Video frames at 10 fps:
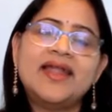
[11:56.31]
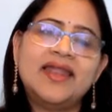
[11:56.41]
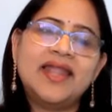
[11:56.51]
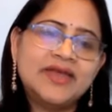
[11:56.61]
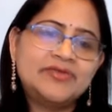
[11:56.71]

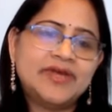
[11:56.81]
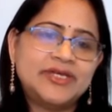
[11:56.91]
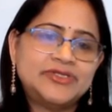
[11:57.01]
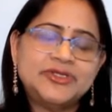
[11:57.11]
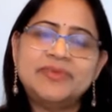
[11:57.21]
Life
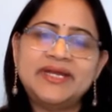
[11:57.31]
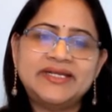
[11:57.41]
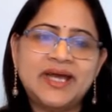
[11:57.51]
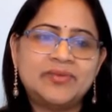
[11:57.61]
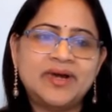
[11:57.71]
Achievement
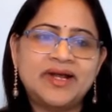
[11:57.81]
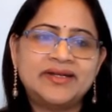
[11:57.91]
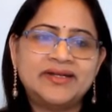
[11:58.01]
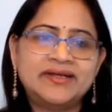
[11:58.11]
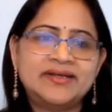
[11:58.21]
Award,
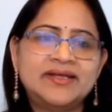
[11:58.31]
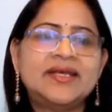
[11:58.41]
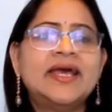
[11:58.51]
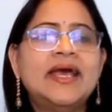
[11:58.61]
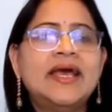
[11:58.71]

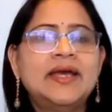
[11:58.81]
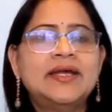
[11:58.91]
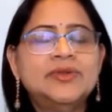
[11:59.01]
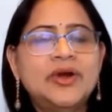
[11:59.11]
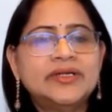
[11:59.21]

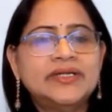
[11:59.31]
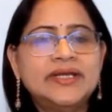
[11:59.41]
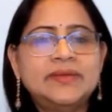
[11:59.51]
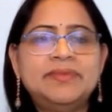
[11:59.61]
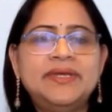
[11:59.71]

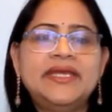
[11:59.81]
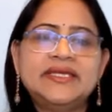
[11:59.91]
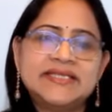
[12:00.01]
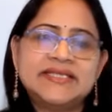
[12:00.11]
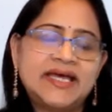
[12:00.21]
Dr. B.
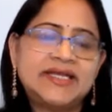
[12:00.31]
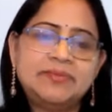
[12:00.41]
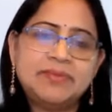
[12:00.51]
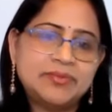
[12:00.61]
Sahani